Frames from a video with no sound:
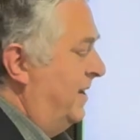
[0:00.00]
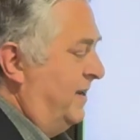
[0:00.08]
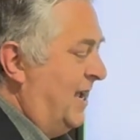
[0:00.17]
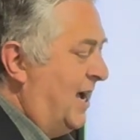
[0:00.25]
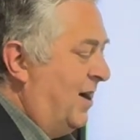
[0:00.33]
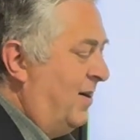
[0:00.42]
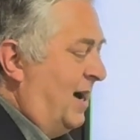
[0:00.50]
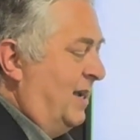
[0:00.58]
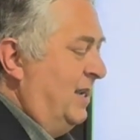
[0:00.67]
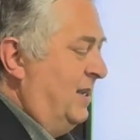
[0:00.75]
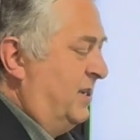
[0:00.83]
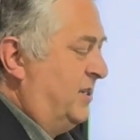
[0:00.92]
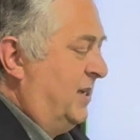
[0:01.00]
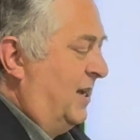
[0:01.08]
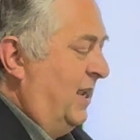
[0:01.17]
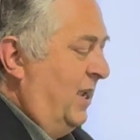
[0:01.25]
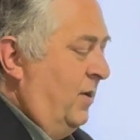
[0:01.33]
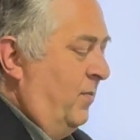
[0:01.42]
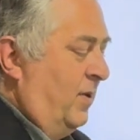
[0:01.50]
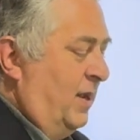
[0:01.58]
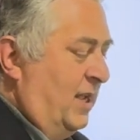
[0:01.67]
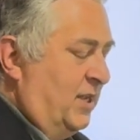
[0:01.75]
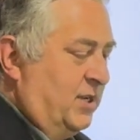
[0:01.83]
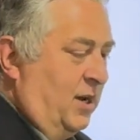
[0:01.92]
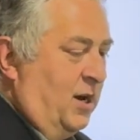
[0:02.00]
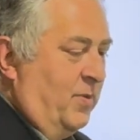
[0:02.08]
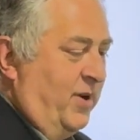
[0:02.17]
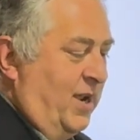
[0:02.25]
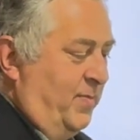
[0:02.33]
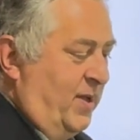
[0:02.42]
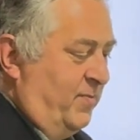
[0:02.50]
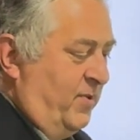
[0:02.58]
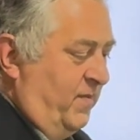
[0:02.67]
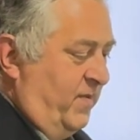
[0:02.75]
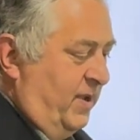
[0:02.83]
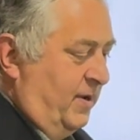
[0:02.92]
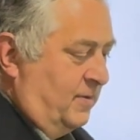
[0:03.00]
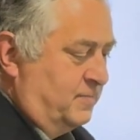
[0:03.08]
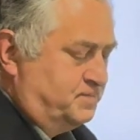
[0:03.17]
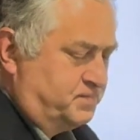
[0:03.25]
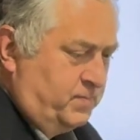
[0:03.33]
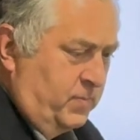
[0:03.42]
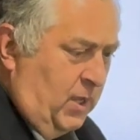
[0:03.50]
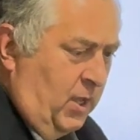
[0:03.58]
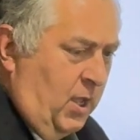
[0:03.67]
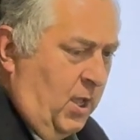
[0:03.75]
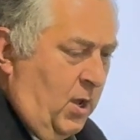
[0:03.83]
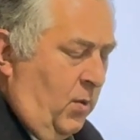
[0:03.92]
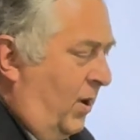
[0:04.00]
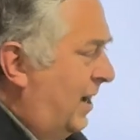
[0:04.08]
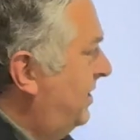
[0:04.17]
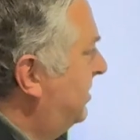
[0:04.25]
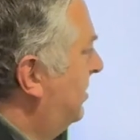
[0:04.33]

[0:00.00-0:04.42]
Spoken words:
Now I need to study what has already been revealed. Why does